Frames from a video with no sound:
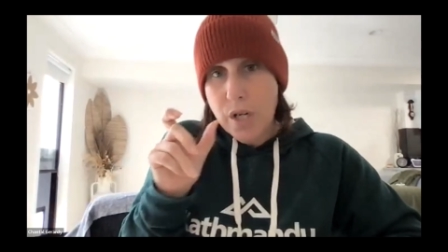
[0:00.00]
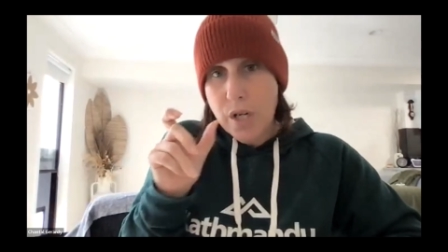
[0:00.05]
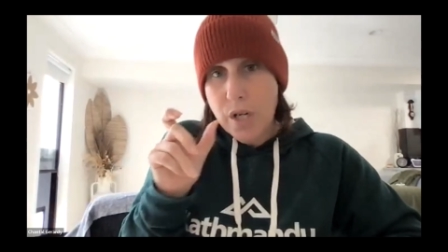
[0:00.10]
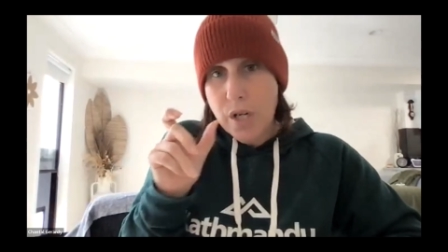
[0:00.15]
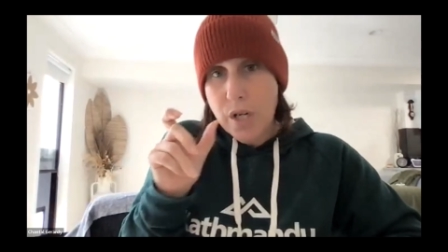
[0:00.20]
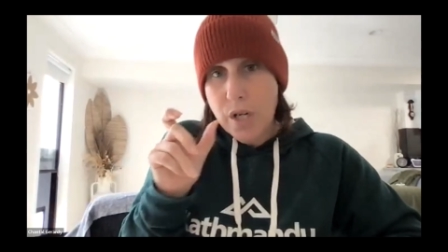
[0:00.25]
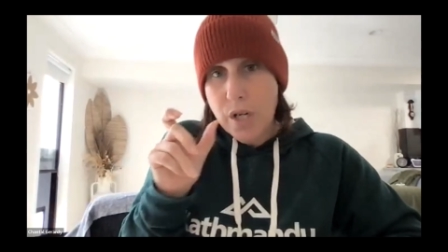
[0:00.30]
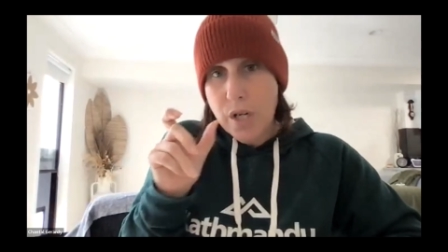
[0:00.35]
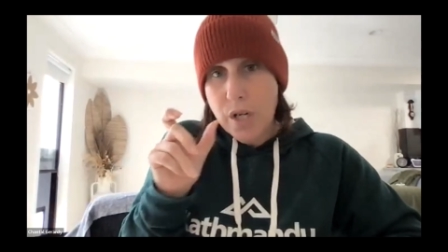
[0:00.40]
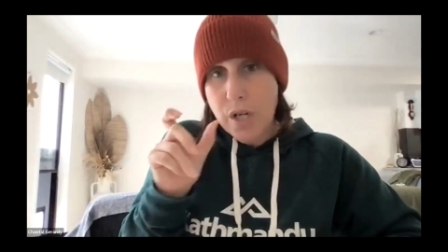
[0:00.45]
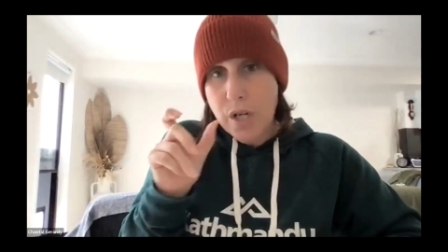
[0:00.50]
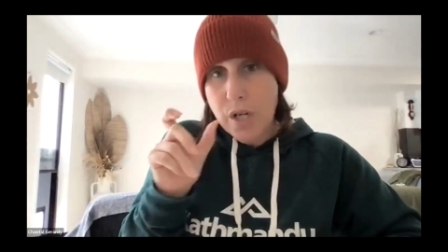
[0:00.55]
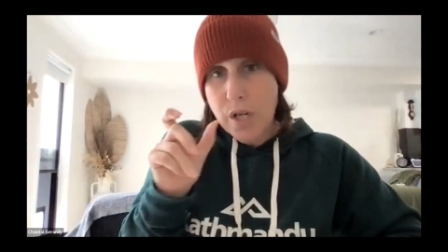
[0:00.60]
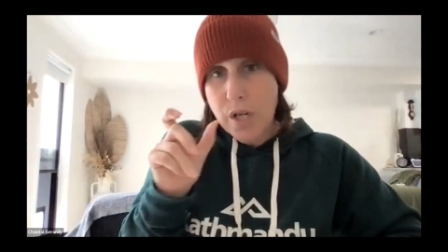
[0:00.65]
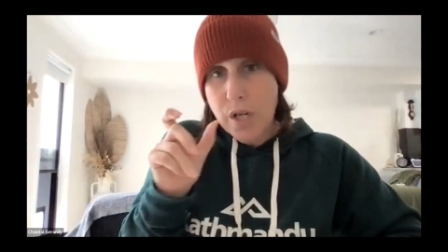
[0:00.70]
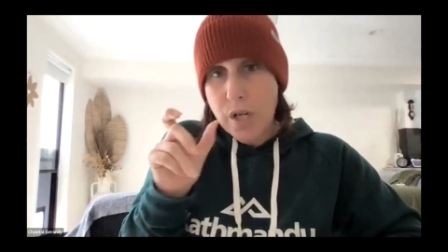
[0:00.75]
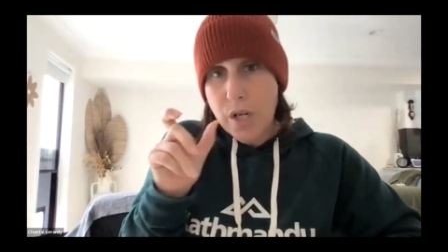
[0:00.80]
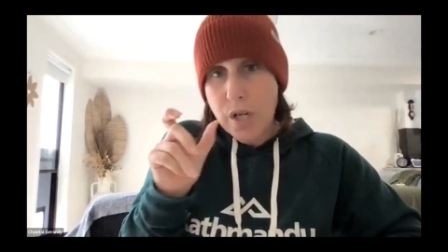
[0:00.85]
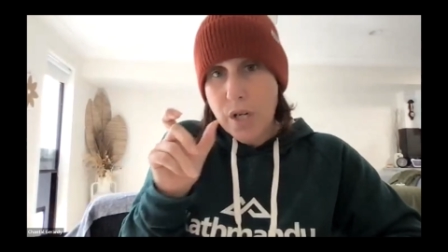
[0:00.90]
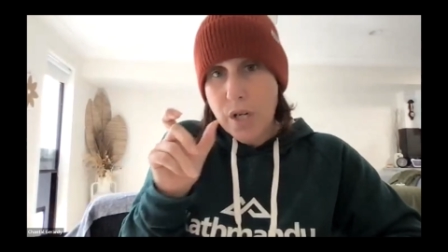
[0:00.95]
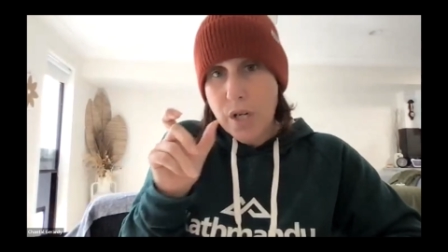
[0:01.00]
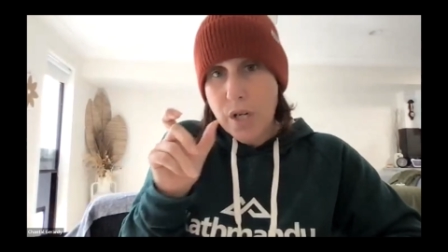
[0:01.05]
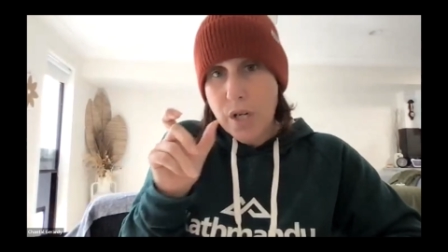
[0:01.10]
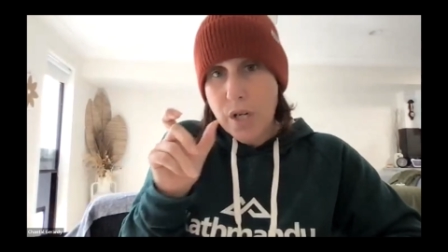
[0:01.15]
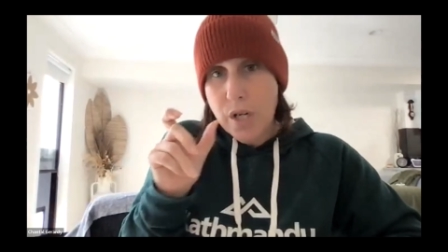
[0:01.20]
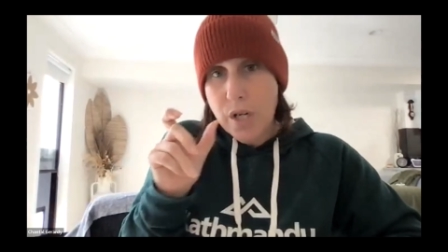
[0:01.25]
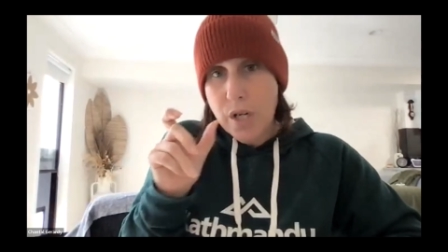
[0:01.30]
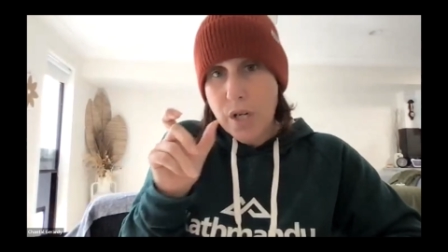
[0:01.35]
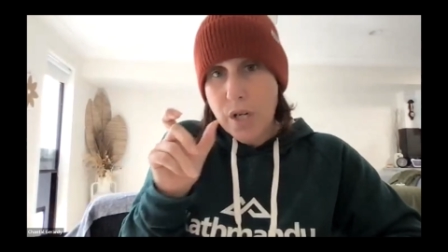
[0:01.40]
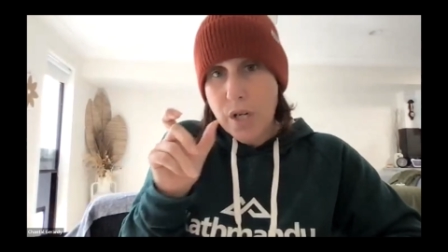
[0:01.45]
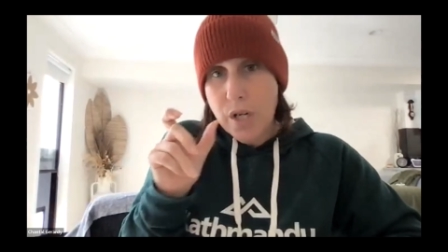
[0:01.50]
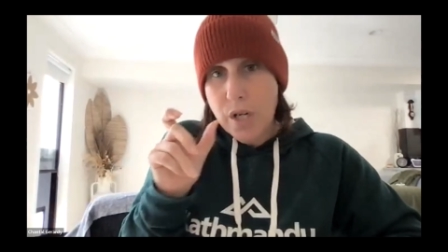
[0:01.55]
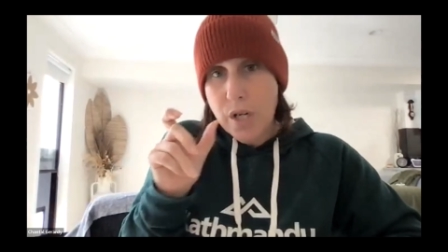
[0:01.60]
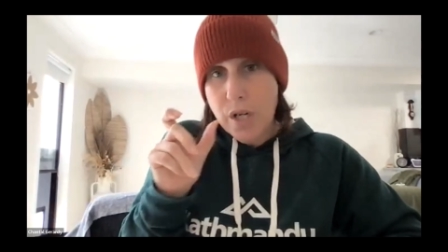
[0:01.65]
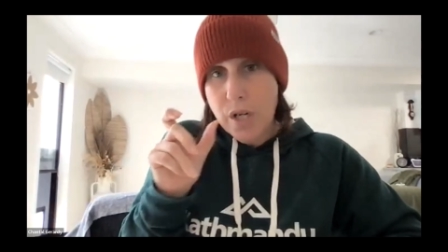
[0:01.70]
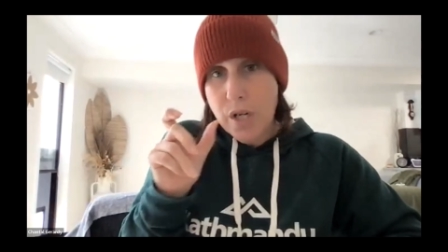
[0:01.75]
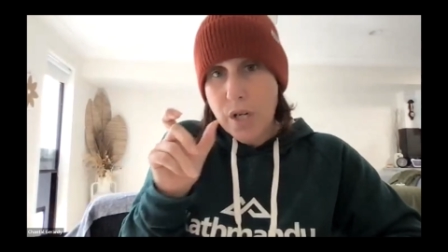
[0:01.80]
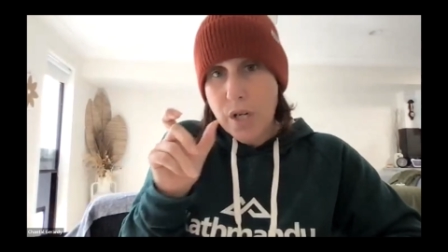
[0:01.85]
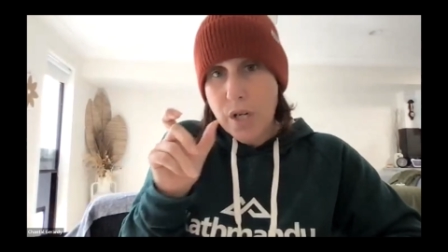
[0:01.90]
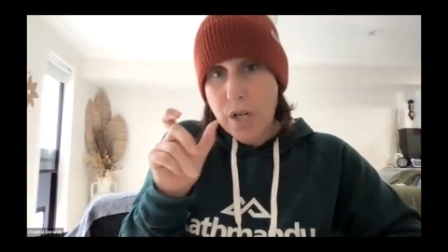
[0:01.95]
a couple of
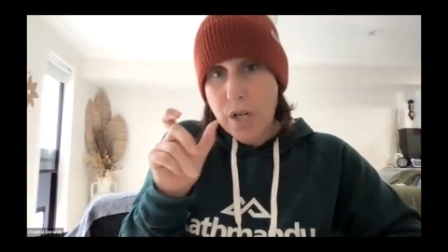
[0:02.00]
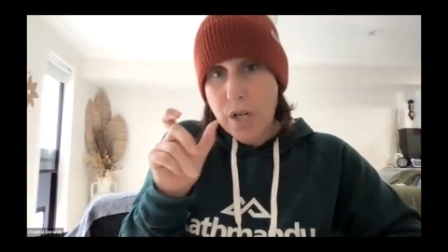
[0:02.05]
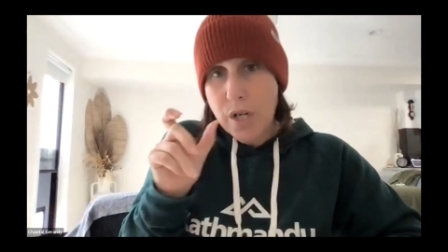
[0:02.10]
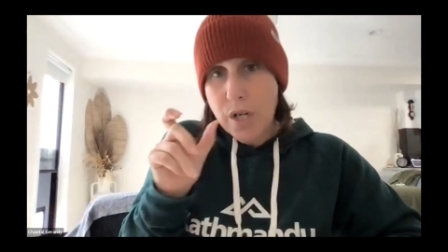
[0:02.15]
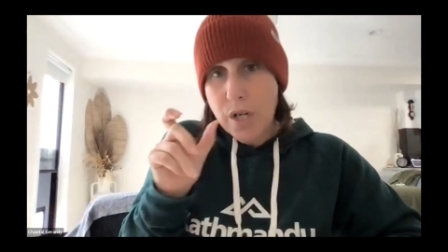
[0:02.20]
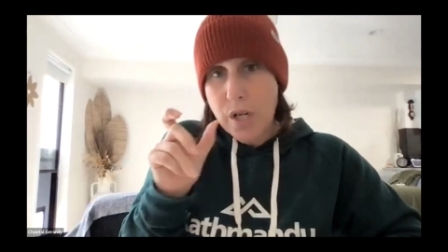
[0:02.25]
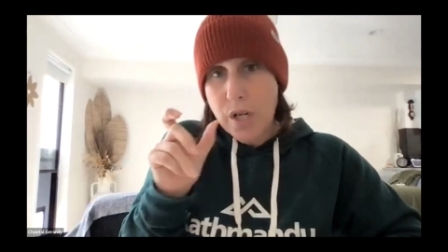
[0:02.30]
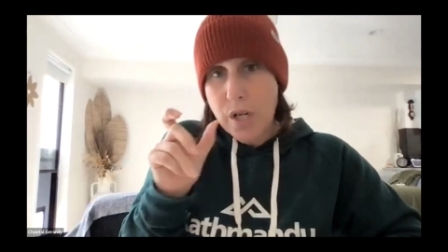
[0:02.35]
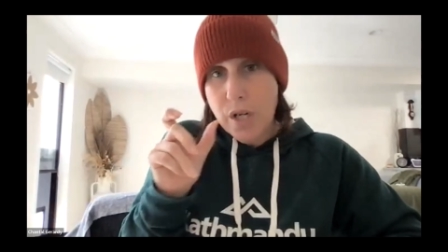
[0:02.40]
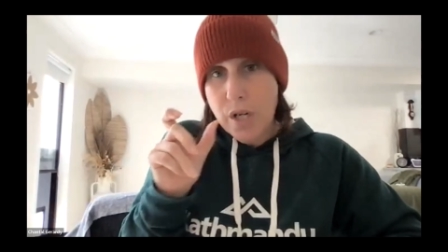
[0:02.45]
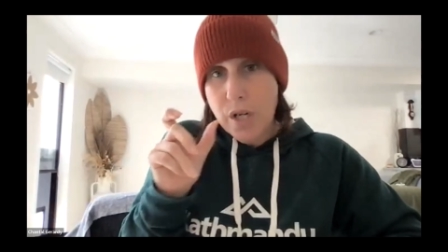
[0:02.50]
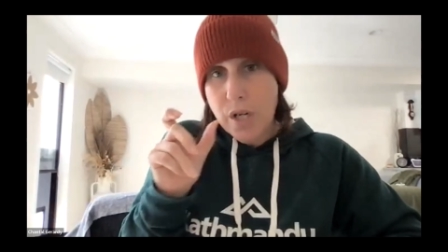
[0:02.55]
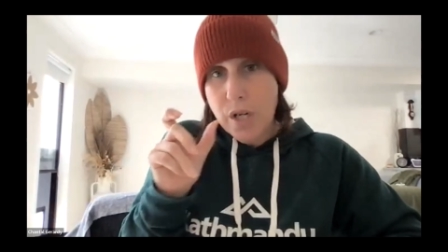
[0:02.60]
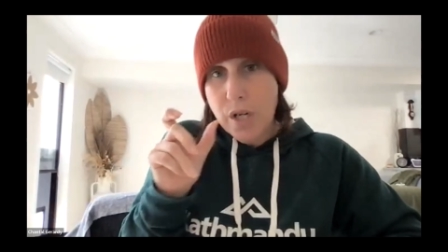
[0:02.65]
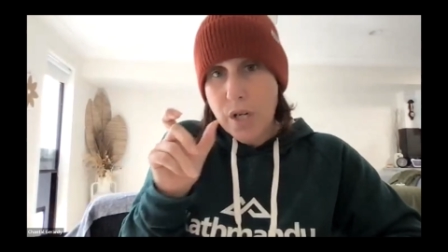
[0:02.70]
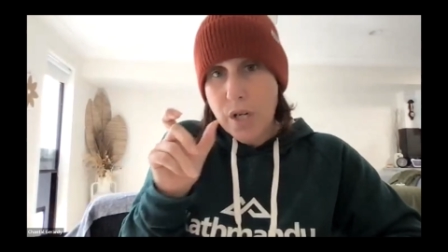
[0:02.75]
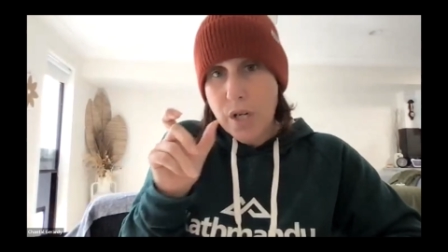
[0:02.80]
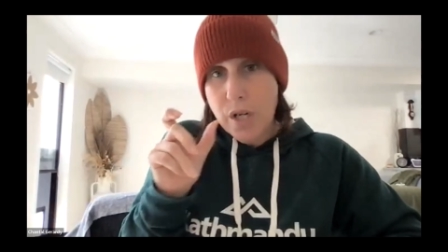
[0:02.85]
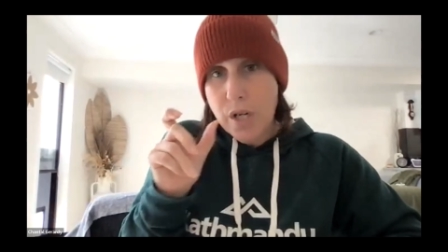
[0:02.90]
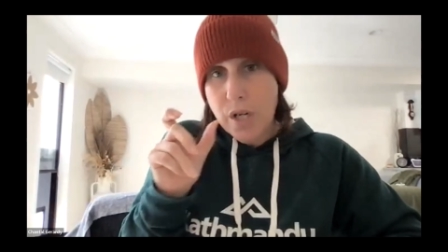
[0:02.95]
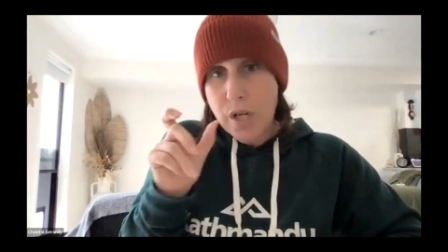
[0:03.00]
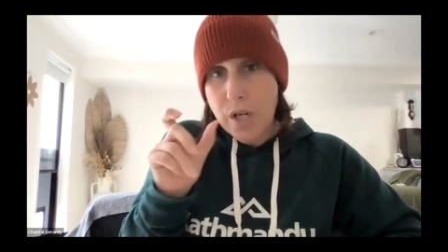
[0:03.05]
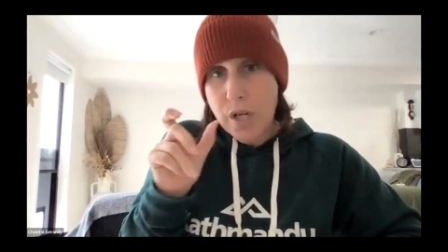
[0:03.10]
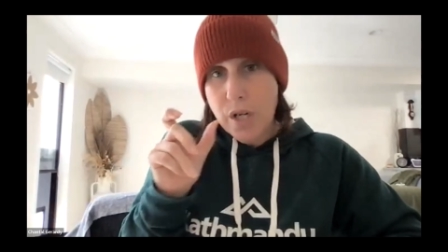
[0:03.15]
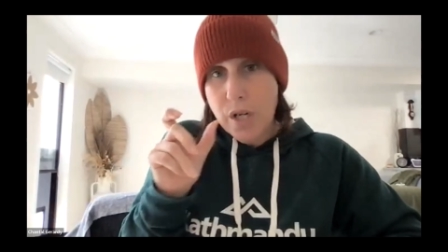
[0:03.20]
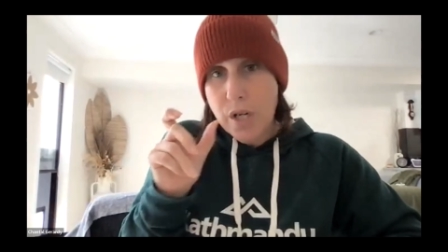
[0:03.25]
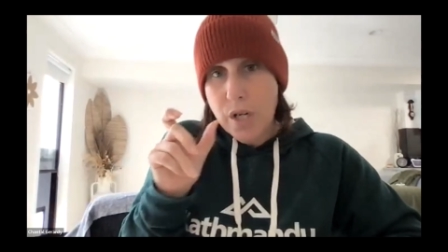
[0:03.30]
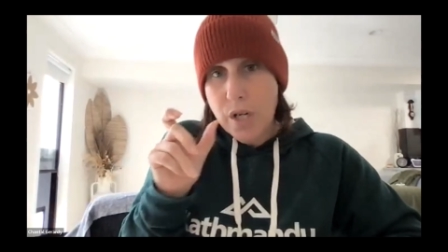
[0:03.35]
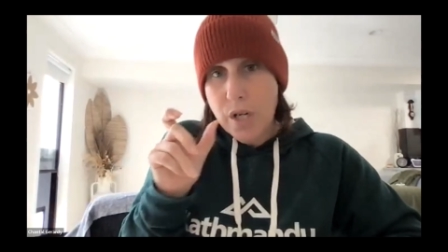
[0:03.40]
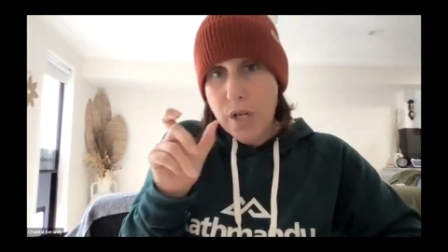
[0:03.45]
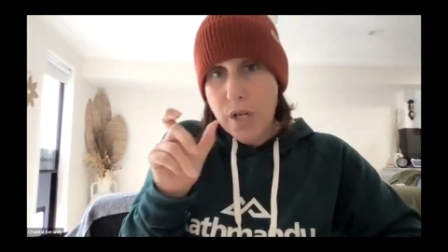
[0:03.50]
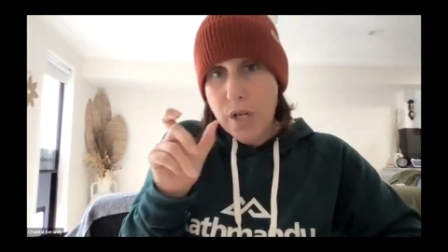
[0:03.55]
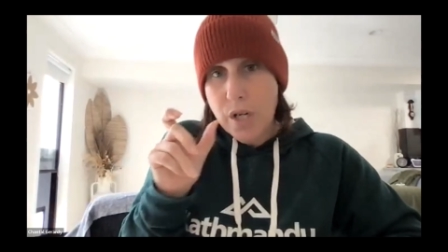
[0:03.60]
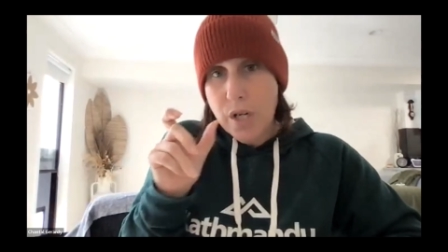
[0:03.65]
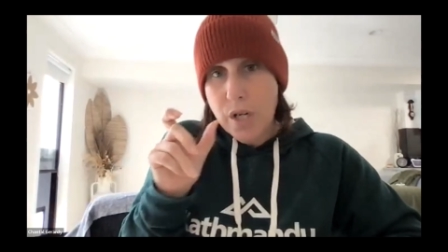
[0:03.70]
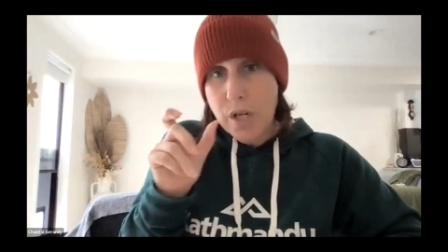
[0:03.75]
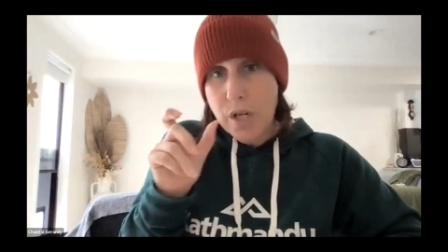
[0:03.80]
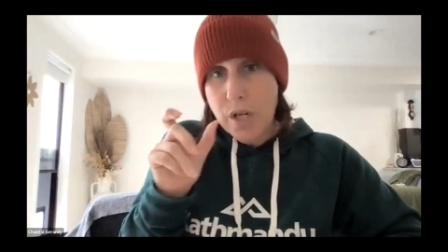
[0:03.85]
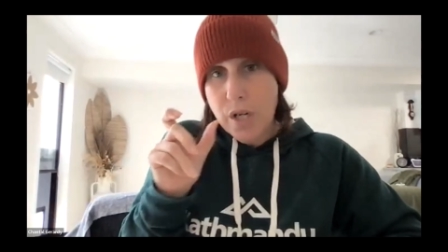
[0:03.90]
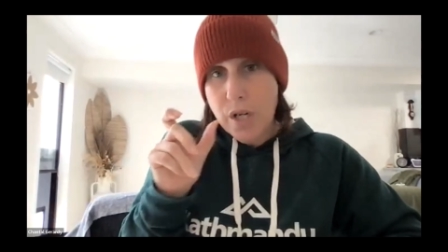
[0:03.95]
words throughout